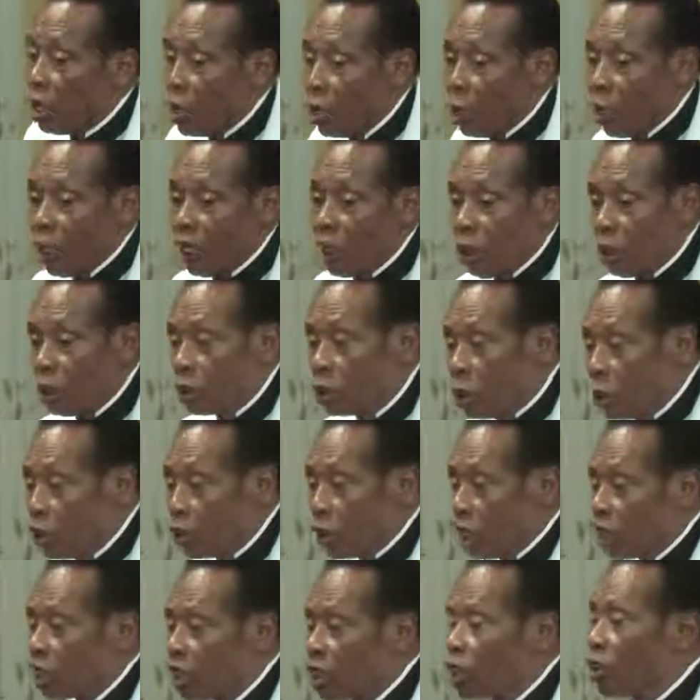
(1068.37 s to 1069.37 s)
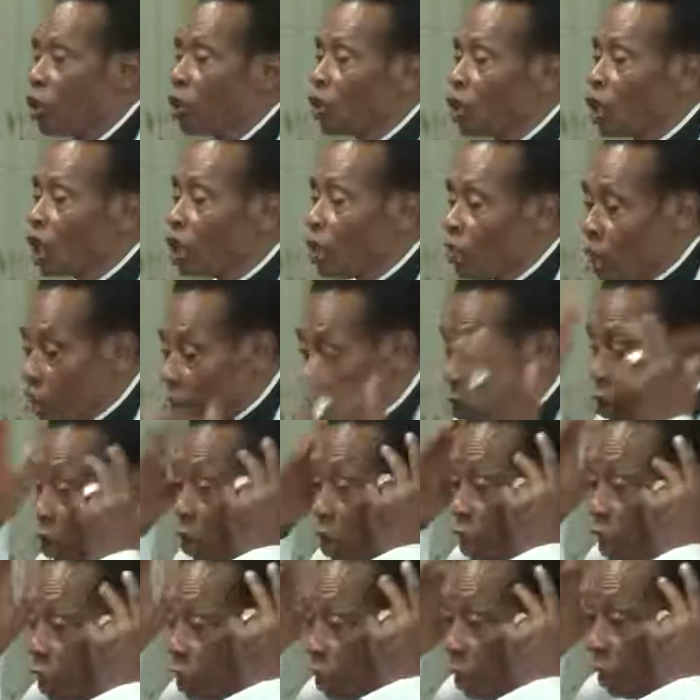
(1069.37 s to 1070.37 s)
When you do that, you,
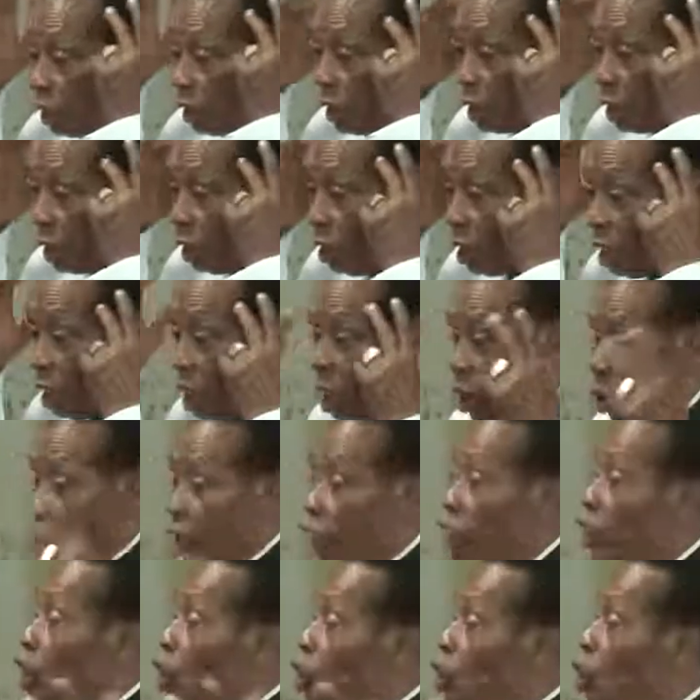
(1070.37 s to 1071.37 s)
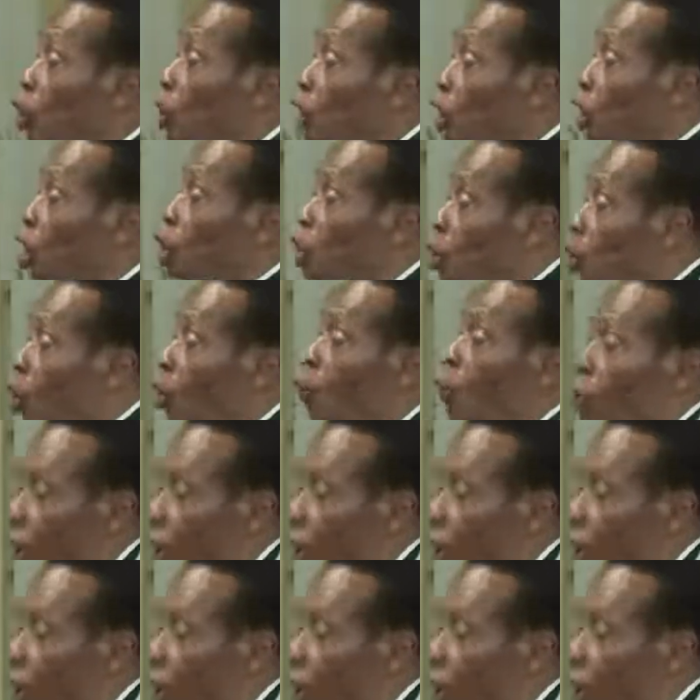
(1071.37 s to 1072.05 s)
it's, it's, when you do it too